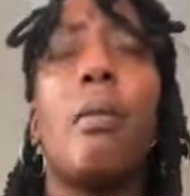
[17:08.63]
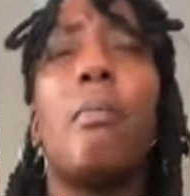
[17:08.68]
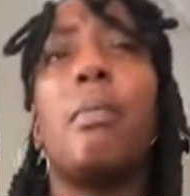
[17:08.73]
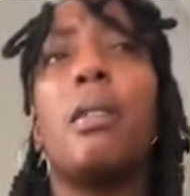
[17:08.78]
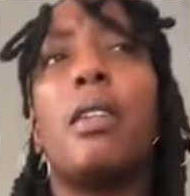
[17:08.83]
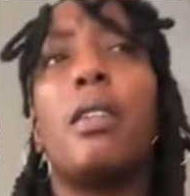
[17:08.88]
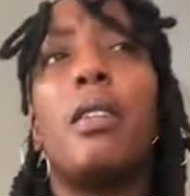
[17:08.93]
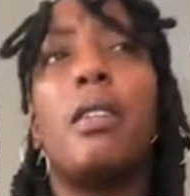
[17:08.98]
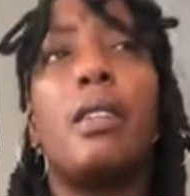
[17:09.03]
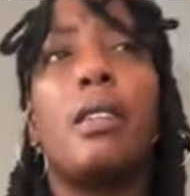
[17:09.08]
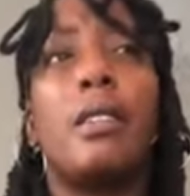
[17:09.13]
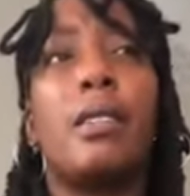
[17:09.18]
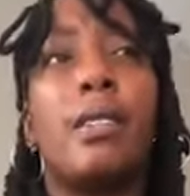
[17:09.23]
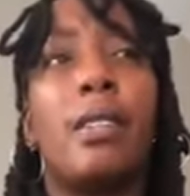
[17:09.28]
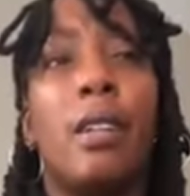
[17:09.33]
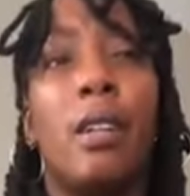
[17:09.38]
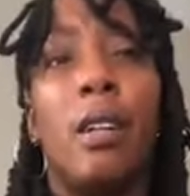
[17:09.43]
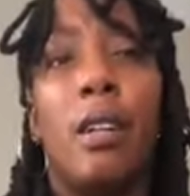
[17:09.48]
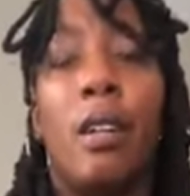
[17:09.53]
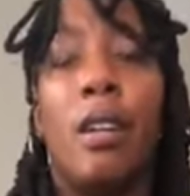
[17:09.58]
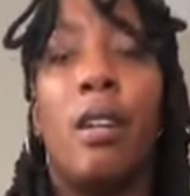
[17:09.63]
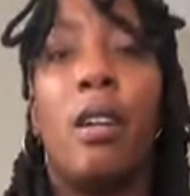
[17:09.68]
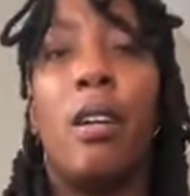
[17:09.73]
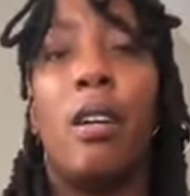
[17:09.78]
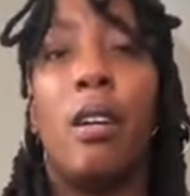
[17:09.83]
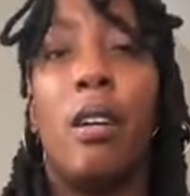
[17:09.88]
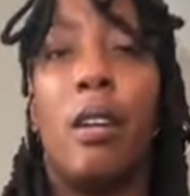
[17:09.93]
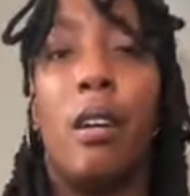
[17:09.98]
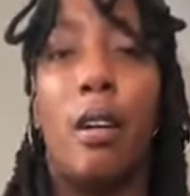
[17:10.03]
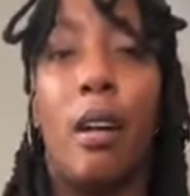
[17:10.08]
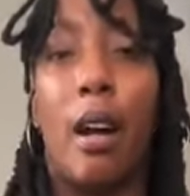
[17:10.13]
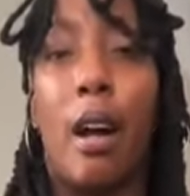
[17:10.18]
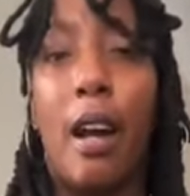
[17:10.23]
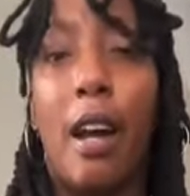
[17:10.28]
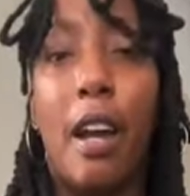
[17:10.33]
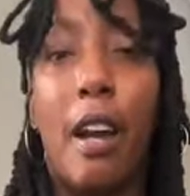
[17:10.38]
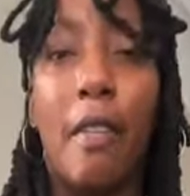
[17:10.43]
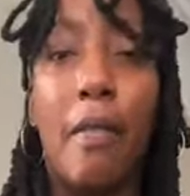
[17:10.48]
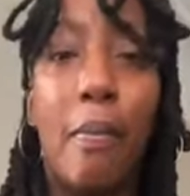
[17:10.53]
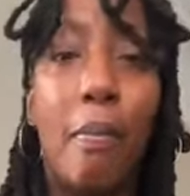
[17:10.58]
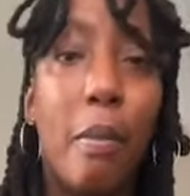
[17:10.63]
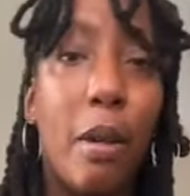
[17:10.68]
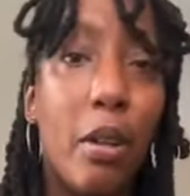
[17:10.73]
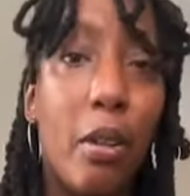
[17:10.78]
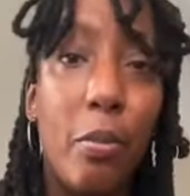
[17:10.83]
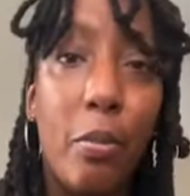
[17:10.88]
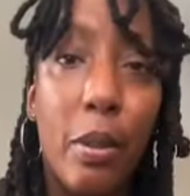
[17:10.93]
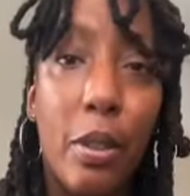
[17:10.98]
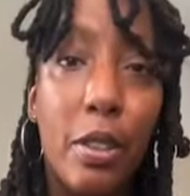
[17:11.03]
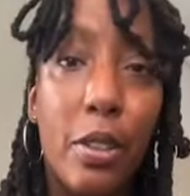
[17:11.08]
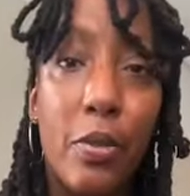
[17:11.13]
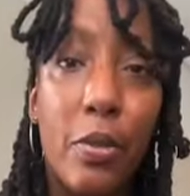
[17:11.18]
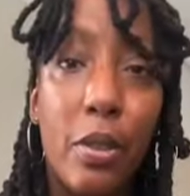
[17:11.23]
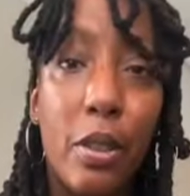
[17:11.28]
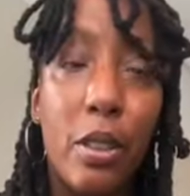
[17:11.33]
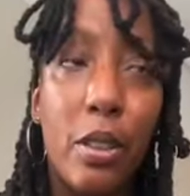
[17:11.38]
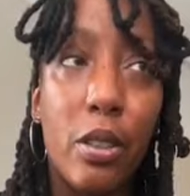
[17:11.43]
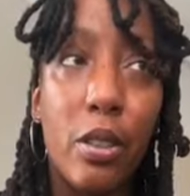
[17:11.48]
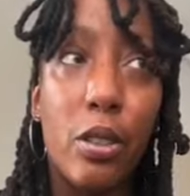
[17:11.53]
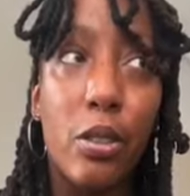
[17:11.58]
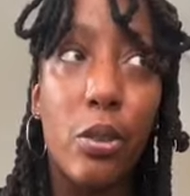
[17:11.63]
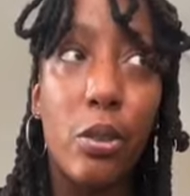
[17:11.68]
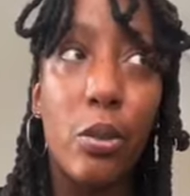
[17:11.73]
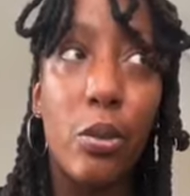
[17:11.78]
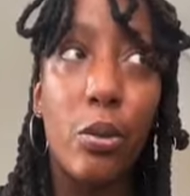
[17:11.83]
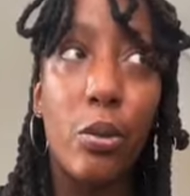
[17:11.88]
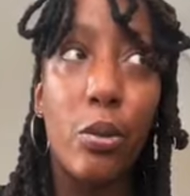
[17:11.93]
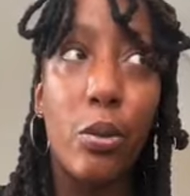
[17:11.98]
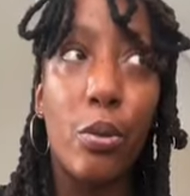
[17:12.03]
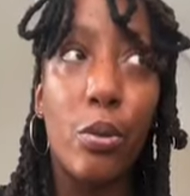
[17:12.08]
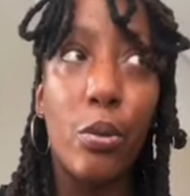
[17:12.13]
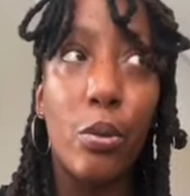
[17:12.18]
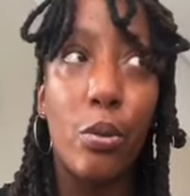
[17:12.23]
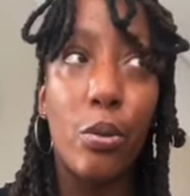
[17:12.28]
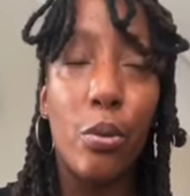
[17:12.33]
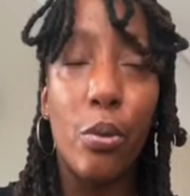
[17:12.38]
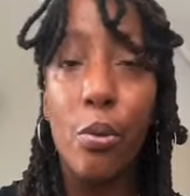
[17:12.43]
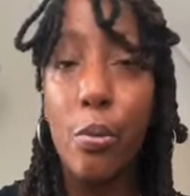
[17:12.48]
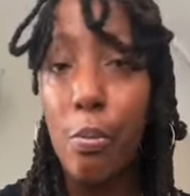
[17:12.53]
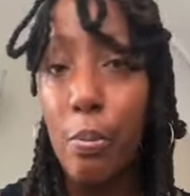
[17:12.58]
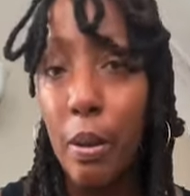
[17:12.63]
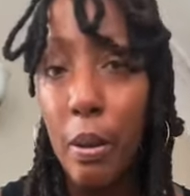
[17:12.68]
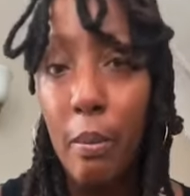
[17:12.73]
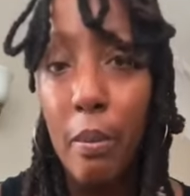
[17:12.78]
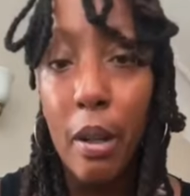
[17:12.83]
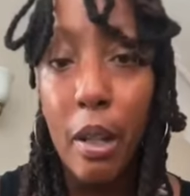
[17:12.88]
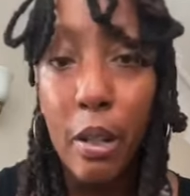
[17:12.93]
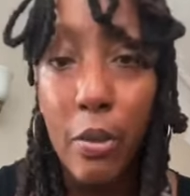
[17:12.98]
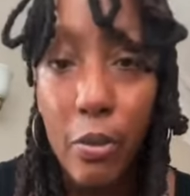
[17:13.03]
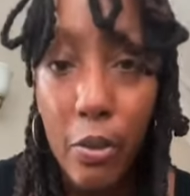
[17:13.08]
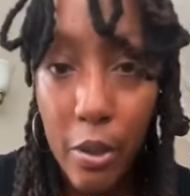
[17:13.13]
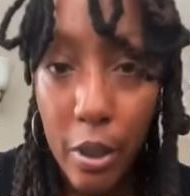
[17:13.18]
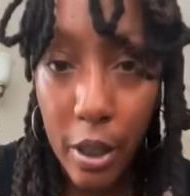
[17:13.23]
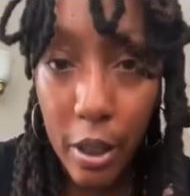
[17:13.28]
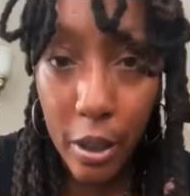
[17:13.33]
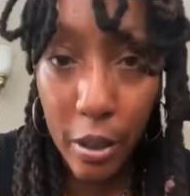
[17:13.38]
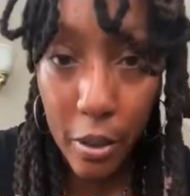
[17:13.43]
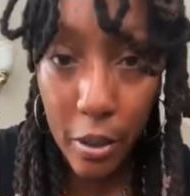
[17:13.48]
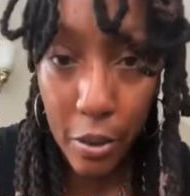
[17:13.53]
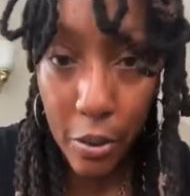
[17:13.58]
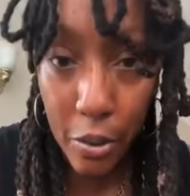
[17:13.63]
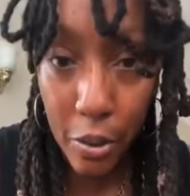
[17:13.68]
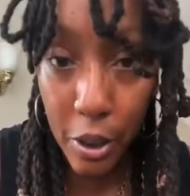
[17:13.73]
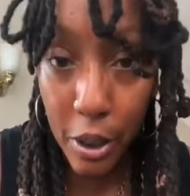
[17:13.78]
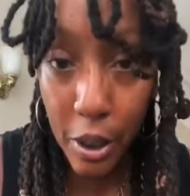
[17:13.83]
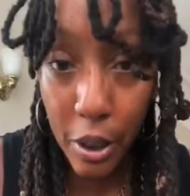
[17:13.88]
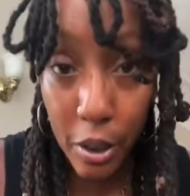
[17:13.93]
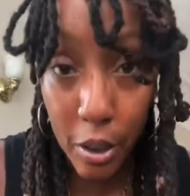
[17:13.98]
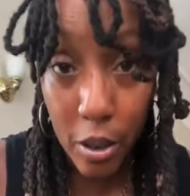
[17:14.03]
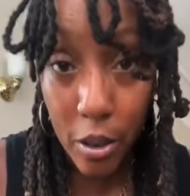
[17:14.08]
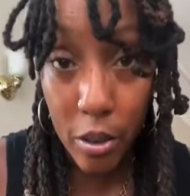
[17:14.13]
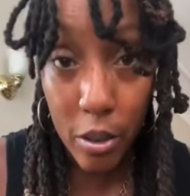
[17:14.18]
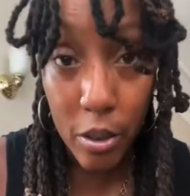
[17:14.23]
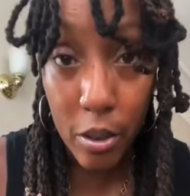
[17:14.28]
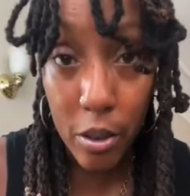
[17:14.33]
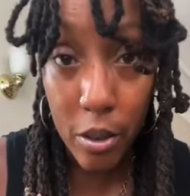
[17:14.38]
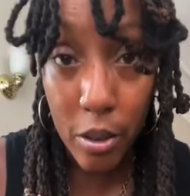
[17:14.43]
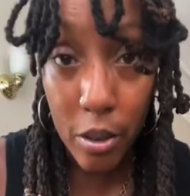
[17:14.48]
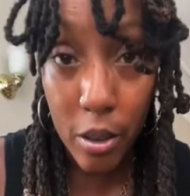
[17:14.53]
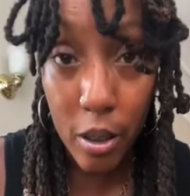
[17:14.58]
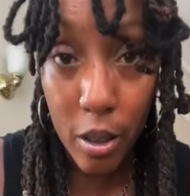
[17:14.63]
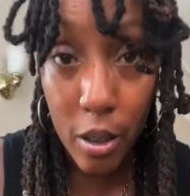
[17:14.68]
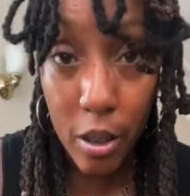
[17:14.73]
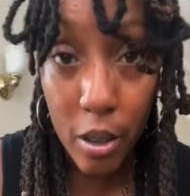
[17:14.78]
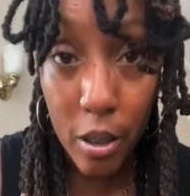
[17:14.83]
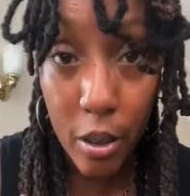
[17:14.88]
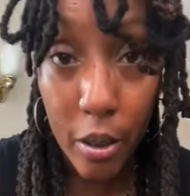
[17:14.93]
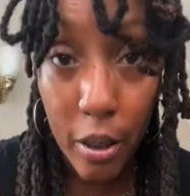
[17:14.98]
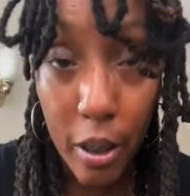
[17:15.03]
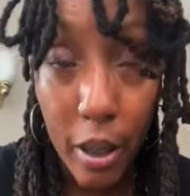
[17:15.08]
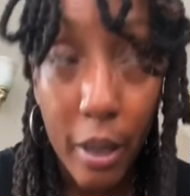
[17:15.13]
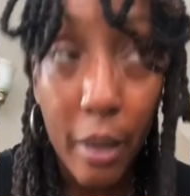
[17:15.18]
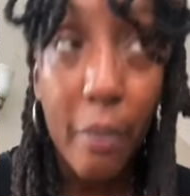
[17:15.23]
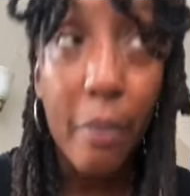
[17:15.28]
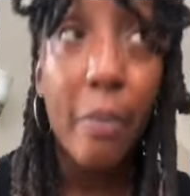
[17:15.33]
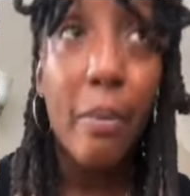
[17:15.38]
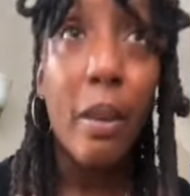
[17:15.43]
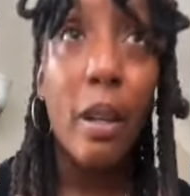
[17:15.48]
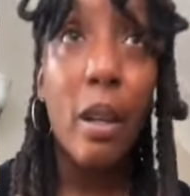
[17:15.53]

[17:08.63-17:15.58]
Because I have male best friends who've been my friend for years, okay?